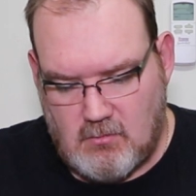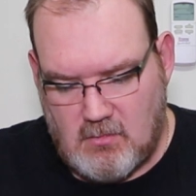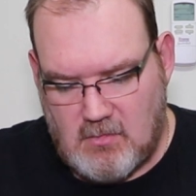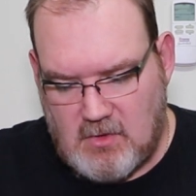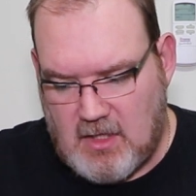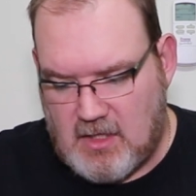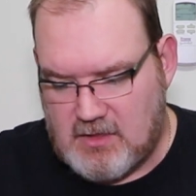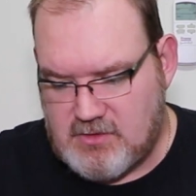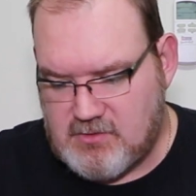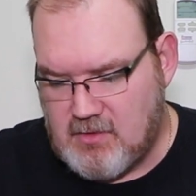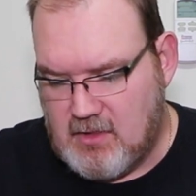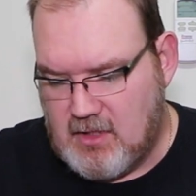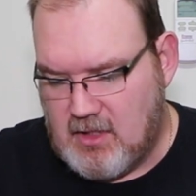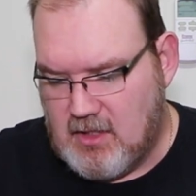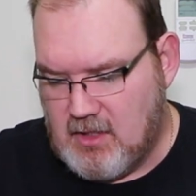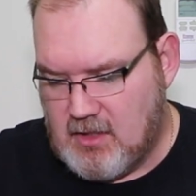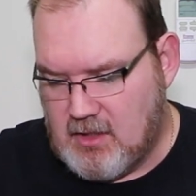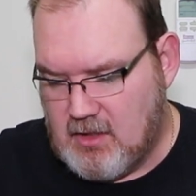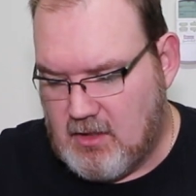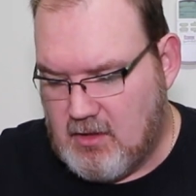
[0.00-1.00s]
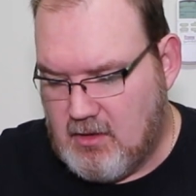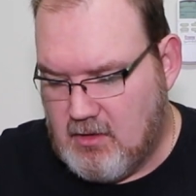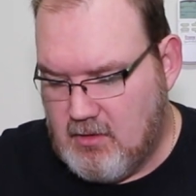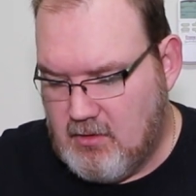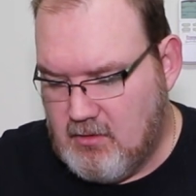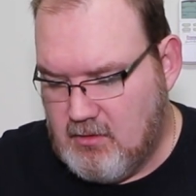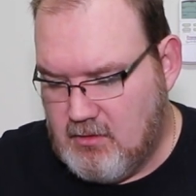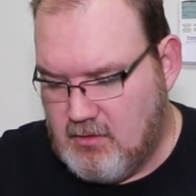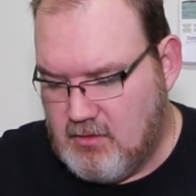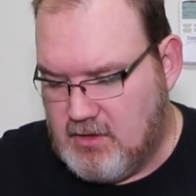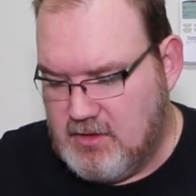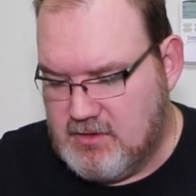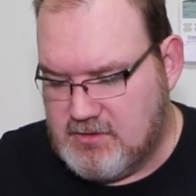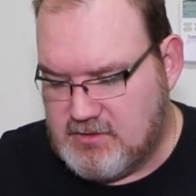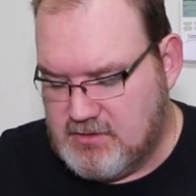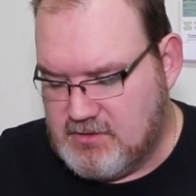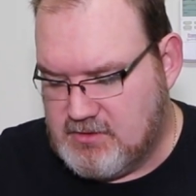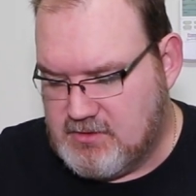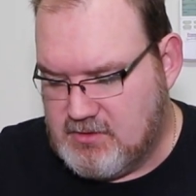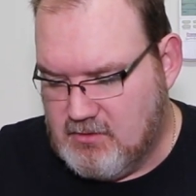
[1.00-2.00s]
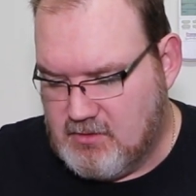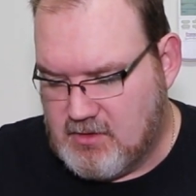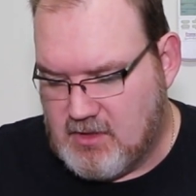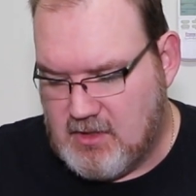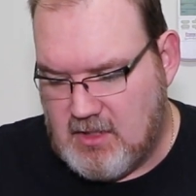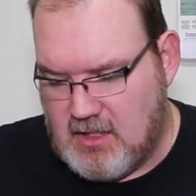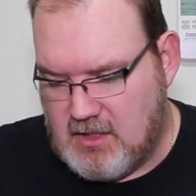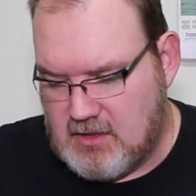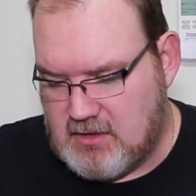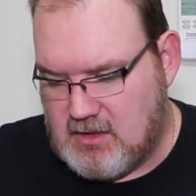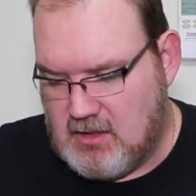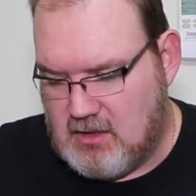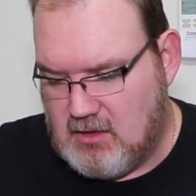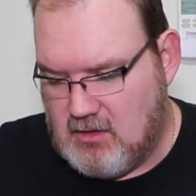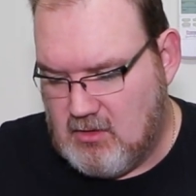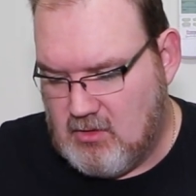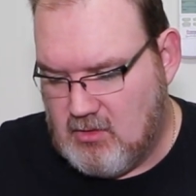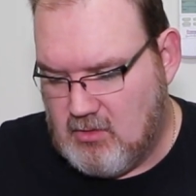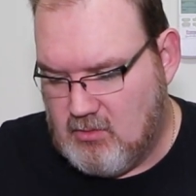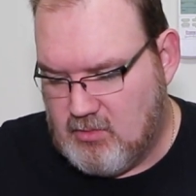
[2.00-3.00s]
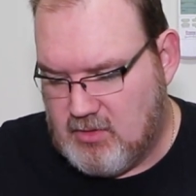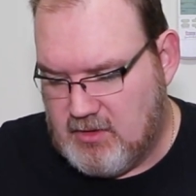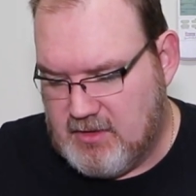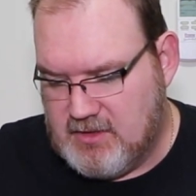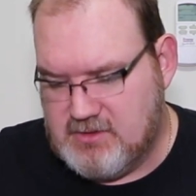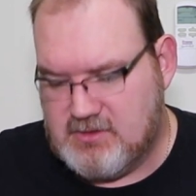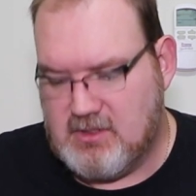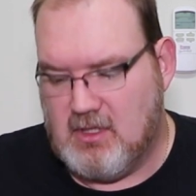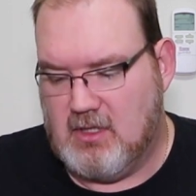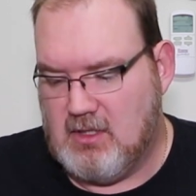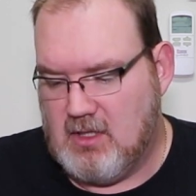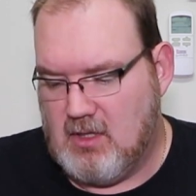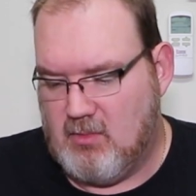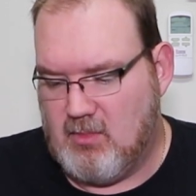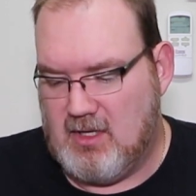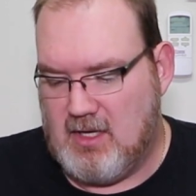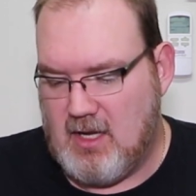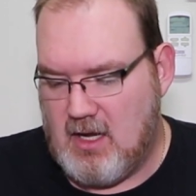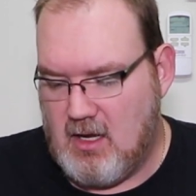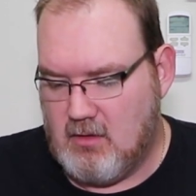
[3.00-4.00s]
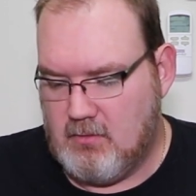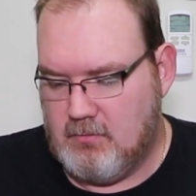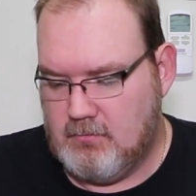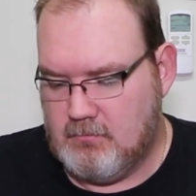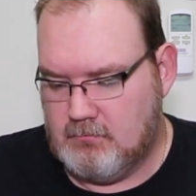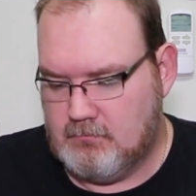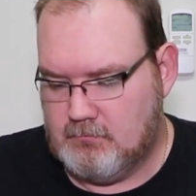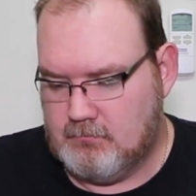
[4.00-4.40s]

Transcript: That's ready to go. This is still connecting. Please don't let me down.